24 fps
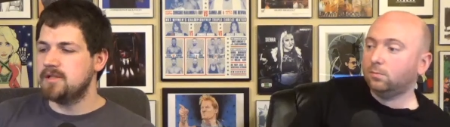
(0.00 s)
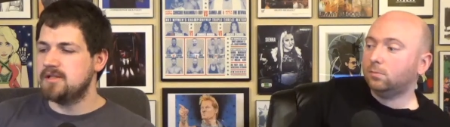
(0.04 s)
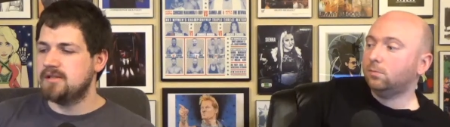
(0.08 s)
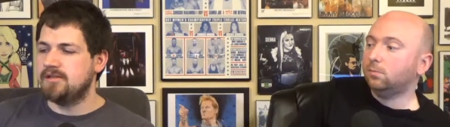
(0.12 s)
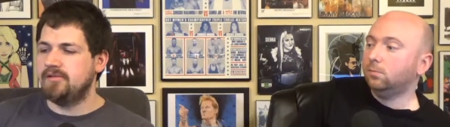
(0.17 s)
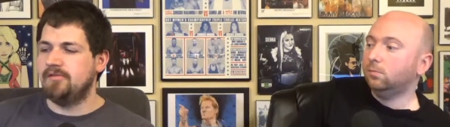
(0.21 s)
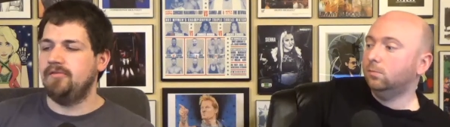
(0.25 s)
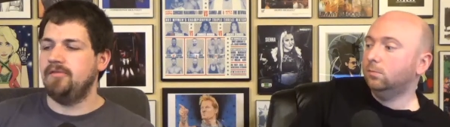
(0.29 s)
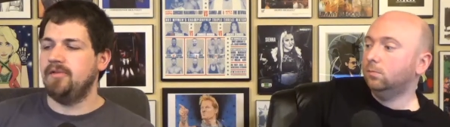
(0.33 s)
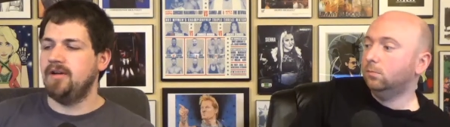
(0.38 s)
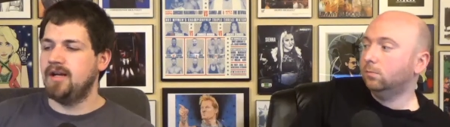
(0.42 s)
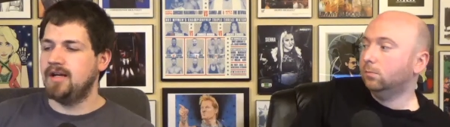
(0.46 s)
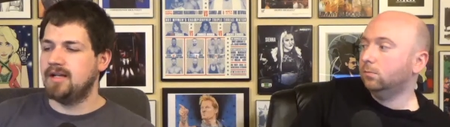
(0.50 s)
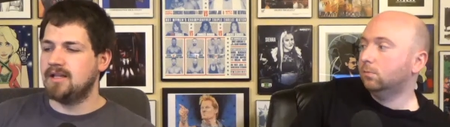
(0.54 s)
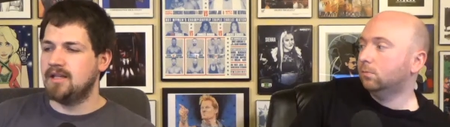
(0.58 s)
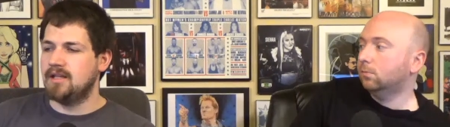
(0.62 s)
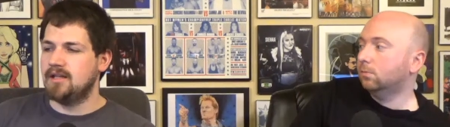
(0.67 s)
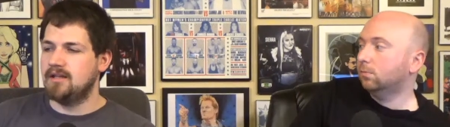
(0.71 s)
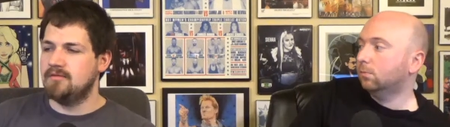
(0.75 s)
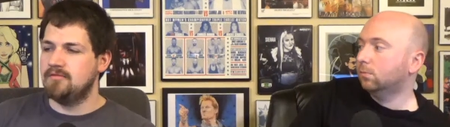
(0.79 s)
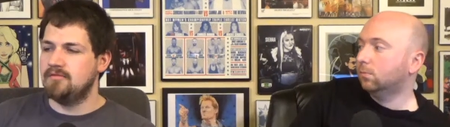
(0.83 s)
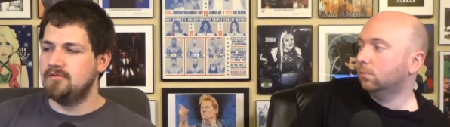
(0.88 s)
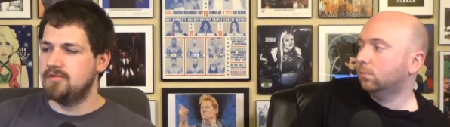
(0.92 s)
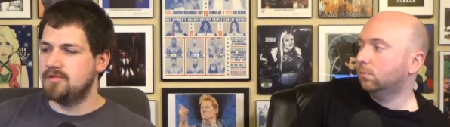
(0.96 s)
Speaker 1: is the fact
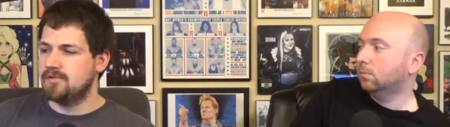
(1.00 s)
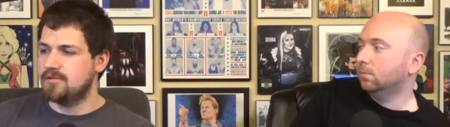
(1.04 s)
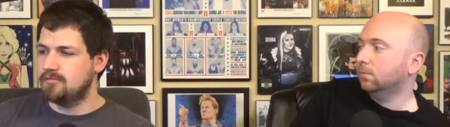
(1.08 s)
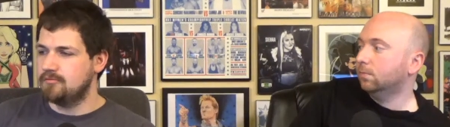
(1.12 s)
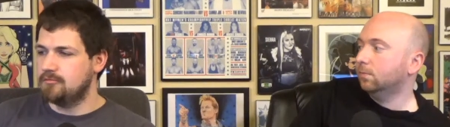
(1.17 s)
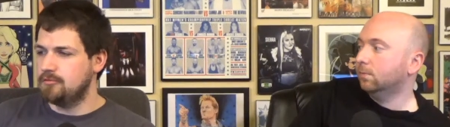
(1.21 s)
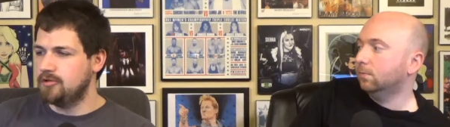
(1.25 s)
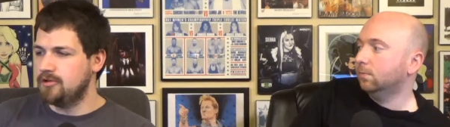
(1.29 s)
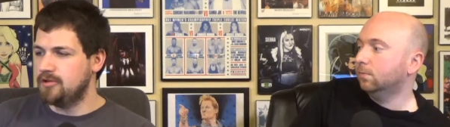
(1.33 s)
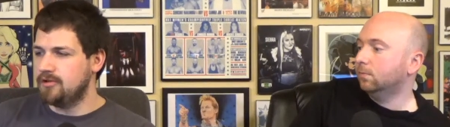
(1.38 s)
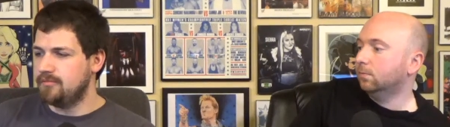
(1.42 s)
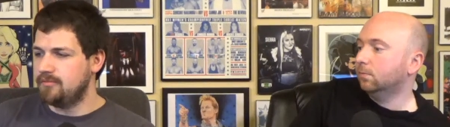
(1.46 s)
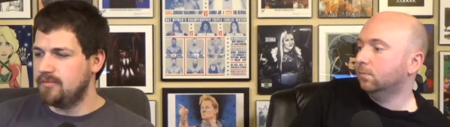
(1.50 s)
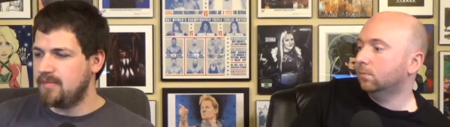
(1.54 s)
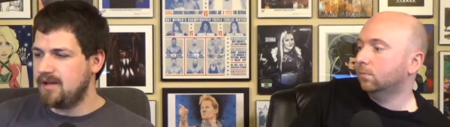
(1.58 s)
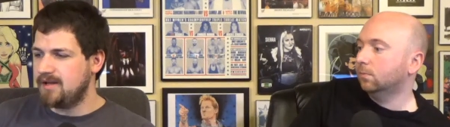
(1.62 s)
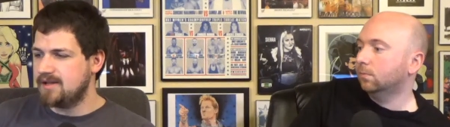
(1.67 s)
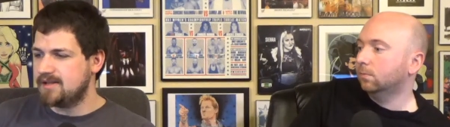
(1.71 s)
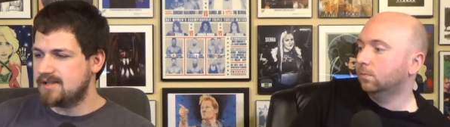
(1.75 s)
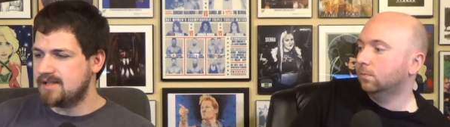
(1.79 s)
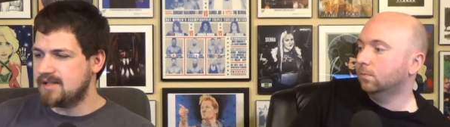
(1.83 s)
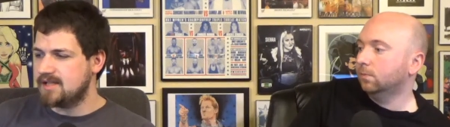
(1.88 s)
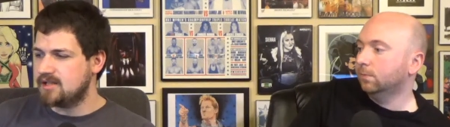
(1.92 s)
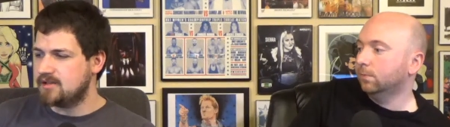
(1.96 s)
that it w- wouldn't have
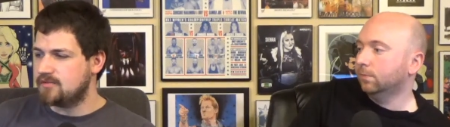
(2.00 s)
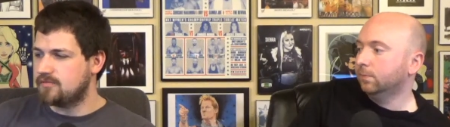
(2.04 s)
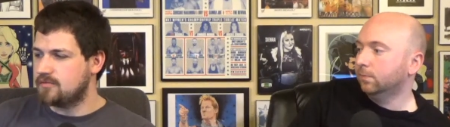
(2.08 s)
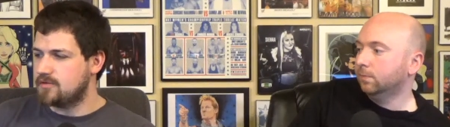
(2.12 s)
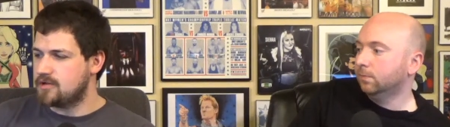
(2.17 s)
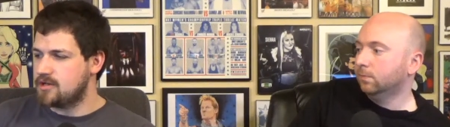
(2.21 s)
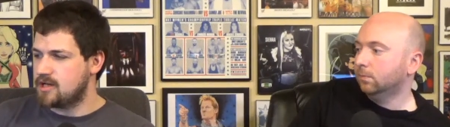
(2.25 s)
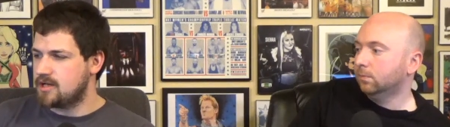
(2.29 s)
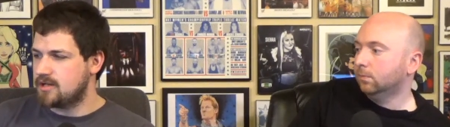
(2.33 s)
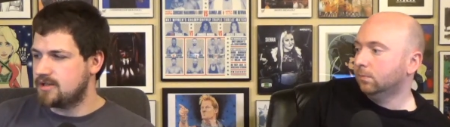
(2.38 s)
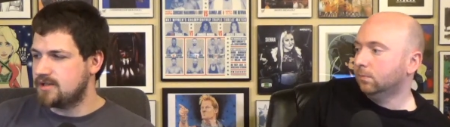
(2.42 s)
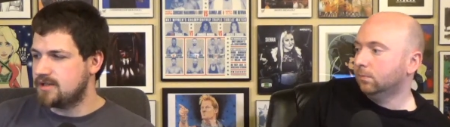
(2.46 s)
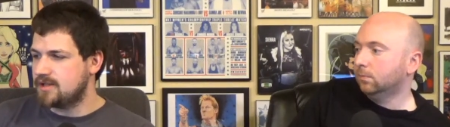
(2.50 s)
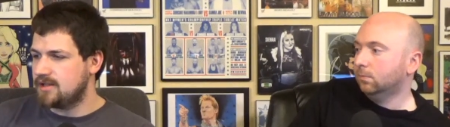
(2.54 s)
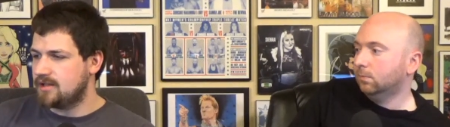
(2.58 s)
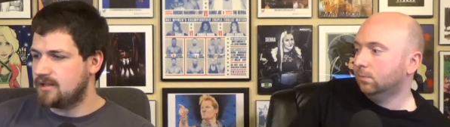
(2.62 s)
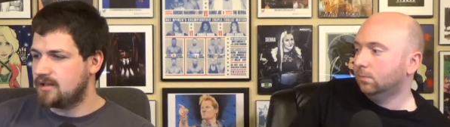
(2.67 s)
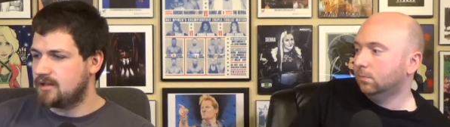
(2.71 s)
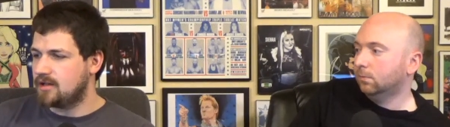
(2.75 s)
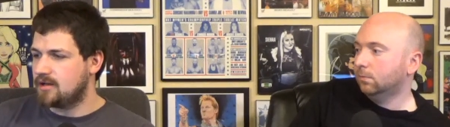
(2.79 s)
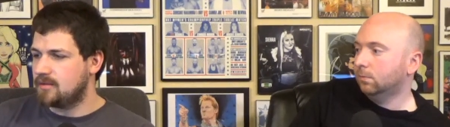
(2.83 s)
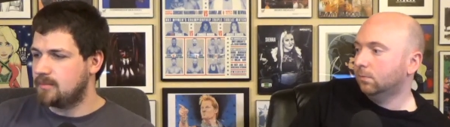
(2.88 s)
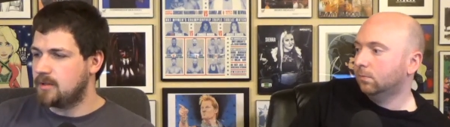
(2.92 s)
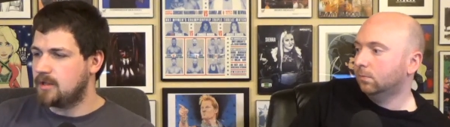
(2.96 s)
made sense for John Cena
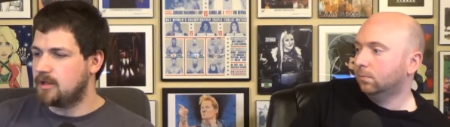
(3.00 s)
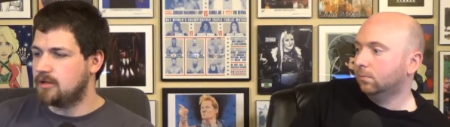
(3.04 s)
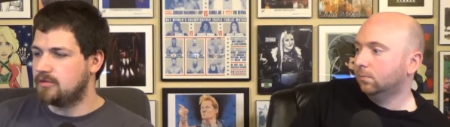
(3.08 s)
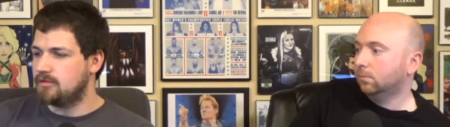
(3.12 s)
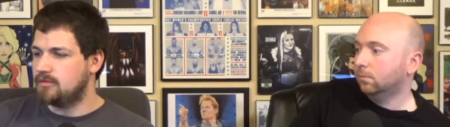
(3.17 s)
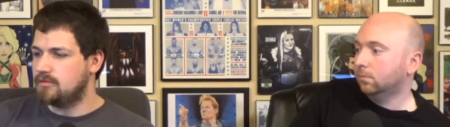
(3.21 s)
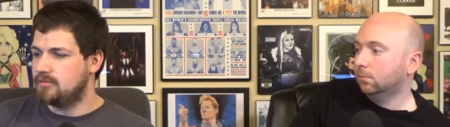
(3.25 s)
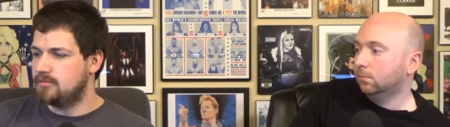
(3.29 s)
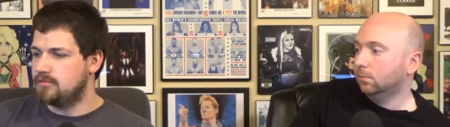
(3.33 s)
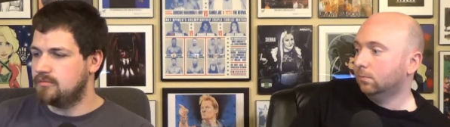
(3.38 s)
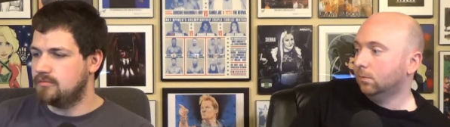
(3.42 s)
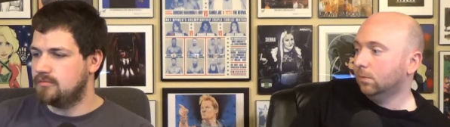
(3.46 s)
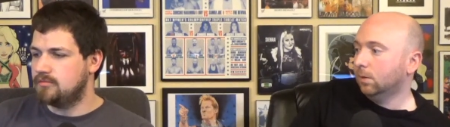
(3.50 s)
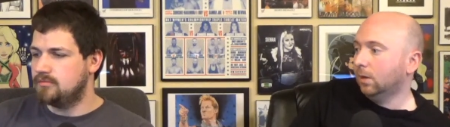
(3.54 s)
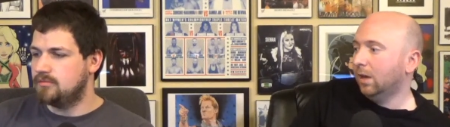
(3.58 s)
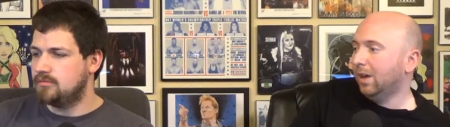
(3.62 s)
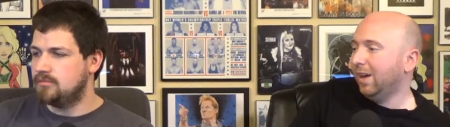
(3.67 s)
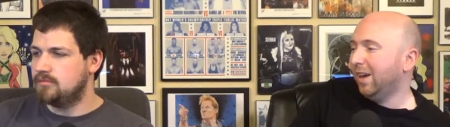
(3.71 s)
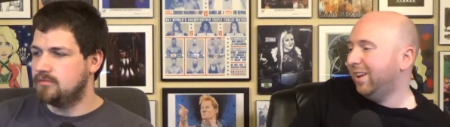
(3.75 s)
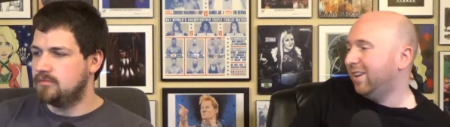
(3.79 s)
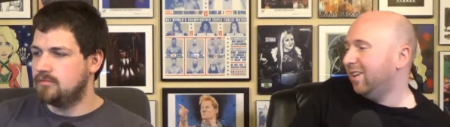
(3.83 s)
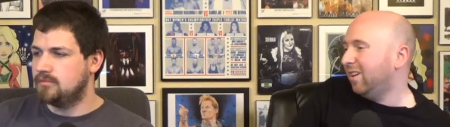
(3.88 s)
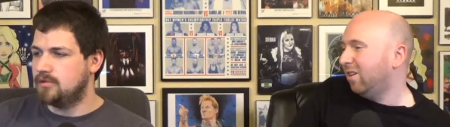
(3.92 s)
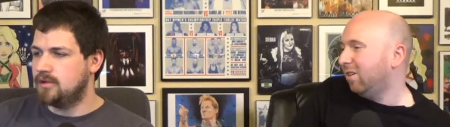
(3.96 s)
to come out.
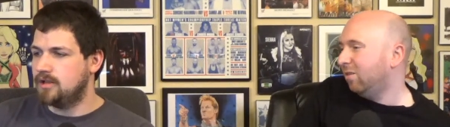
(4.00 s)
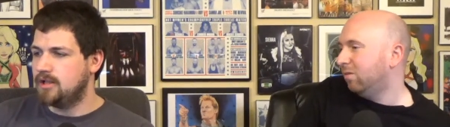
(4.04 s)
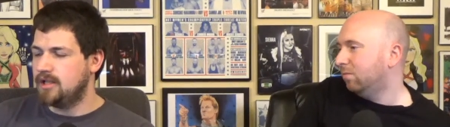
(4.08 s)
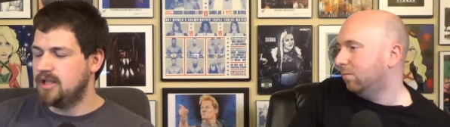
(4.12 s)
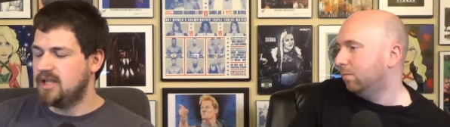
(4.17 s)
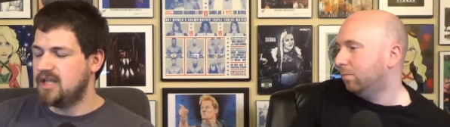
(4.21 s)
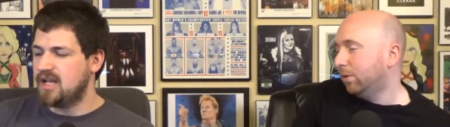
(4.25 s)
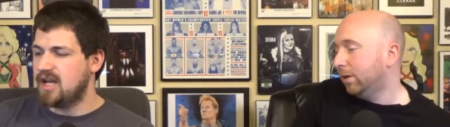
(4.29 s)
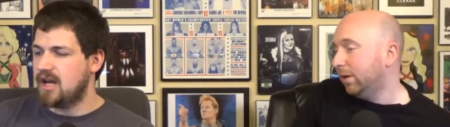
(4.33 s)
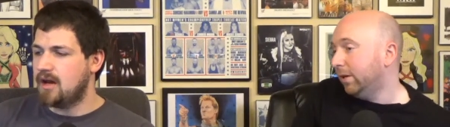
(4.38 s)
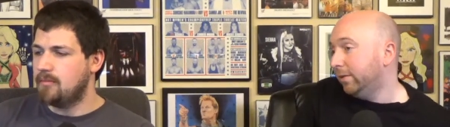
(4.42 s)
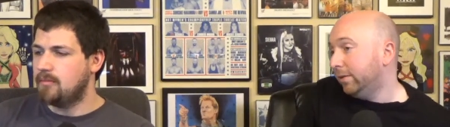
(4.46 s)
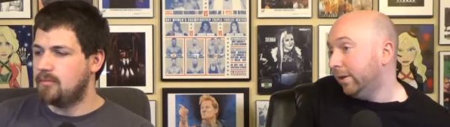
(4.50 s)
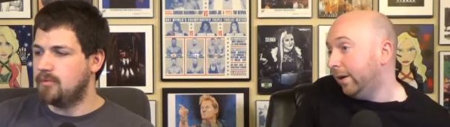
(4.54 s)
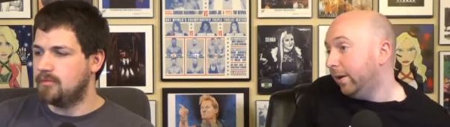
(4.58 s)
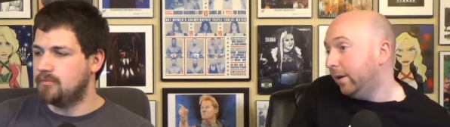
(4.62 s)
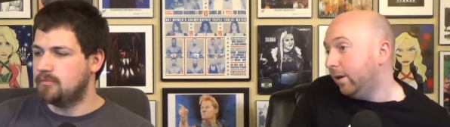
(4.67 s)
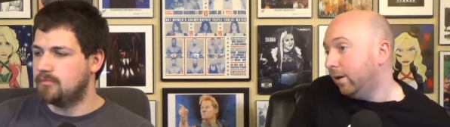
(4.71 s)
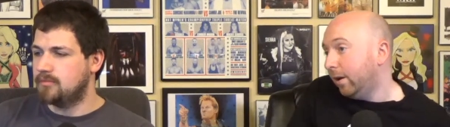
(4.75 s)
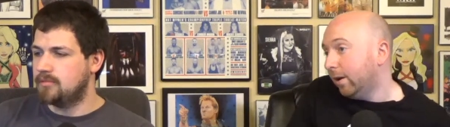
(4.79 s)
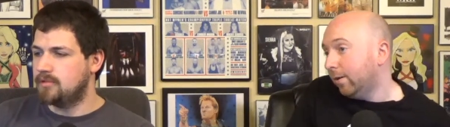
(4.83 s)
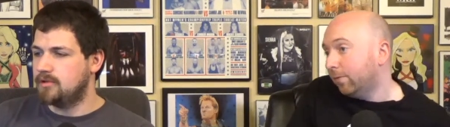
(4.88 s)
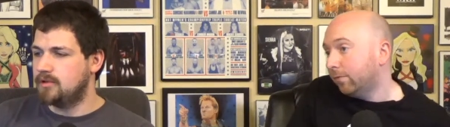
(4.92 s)
Speaker 2: I know, but he did him.